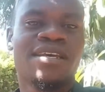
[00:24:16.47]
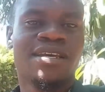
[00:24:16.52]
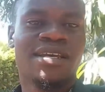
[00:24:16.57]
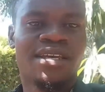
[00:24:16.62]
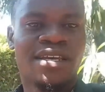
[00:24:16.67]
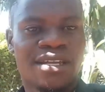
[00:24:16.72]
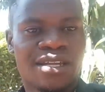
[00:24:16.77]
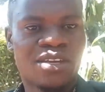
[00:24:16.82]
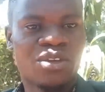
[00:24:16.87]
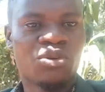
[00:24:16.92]

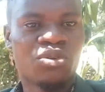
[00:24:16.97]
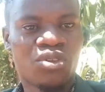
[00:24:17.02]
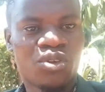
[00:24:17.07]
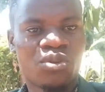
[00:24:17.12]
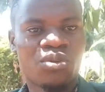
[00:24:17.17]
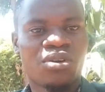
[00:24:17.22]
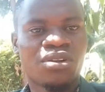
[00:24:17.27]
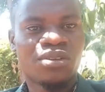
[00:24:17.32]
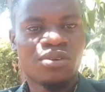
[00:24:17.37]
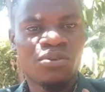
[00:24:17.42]
You should not
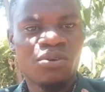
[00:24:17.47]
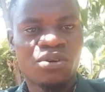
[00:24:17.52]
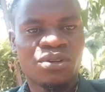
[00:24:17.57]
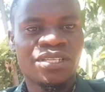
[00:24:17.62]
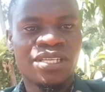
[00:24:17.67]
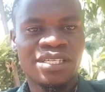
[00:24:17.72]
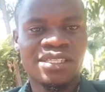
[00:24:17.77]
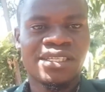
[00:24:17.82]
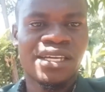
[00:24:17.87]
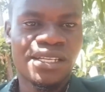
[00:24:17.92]
go this
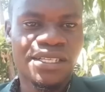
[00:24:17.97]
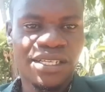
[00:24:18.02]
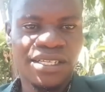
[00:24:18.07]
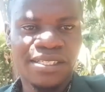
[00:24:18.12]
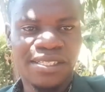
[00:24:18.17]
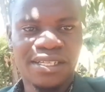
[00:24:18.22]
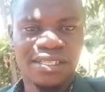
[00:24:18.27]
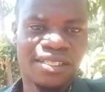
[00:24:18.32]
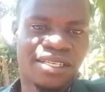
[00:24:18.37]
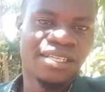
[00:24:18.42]
and this and
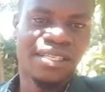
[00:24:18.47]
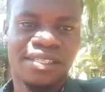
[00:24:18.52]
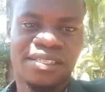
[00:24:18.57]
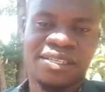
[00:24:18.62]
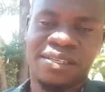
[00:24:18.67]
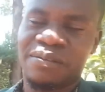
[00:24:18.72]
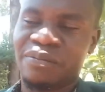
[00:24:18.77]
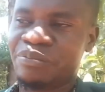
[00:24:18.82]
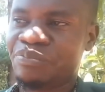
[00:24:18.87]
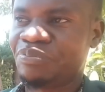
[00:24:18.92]
this.
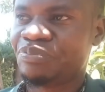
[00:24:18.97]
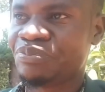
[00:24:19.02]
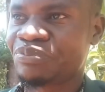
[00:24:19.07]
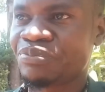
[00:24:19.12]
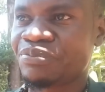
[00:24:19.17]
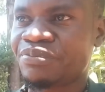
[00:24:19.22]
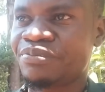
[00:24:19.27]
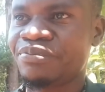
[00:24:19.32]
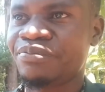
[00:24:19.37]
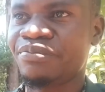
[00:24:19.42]

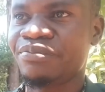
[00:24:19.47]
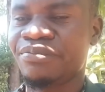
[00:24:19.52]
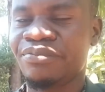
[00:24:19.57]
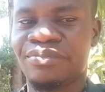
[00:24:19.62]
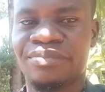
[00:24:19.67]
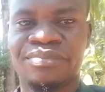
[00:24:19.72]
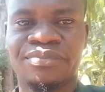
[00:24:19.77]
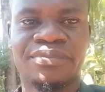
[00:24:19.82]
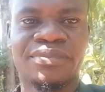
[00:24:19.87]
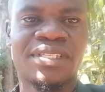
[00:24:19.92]

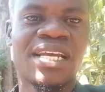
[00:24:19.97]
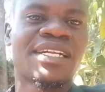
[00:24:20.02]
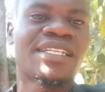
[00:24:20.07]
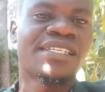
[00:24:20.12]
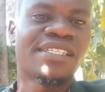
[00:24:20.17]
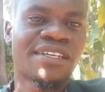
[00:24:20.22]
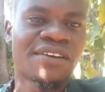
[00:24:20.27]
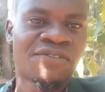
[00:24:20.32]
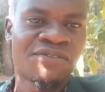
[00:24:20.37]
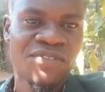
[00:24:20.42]
That is a
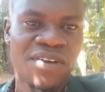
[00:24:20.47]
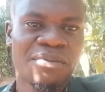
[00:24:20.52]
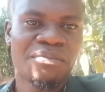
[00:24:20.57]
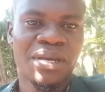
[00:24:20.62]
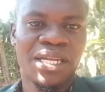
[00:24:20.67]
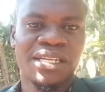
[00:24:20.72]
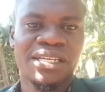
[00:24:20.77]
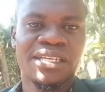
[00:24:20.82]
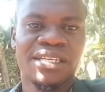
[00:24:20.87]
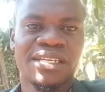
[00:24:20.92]
family.
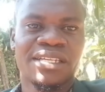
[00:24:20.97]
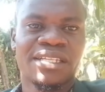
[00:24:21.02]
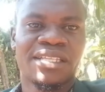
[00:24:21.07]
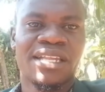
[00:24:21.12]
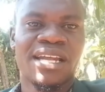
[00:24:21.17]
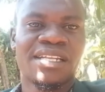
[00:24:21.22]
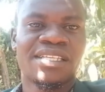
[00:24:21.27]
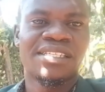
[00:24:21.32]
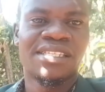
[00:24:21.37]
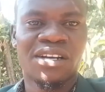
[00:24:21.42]
That is
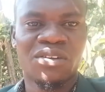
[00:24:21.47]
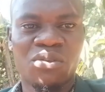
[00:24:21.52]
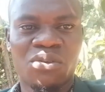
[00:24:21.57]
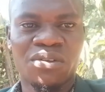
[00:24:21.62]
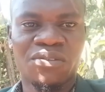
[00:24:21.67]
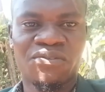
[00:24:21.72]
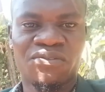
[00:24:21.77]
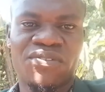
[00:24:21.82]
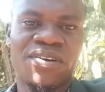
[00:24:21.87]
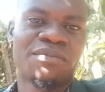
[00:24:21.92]
a good
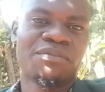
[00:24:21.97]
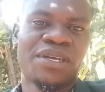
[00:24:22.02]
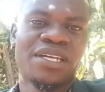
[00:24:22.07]
family.